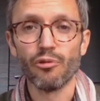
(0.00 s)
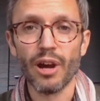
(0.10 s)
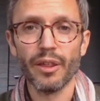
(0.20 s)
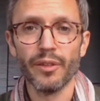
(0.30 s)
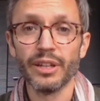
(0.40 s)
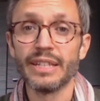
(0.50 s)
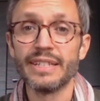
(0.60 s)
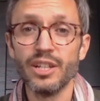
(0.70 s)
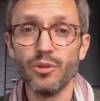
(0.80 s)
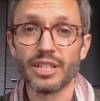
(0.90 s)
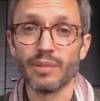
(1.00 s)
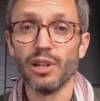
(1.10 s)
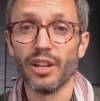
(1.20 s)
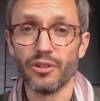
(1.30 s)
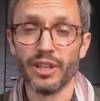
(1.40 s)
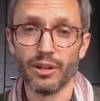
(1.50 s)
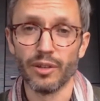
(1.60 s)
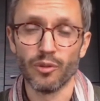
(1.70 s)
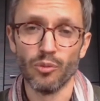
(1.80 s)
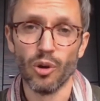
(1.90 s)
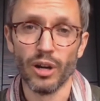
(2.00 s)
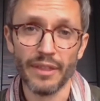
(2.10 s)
rather than continuing to plunder the earth for more.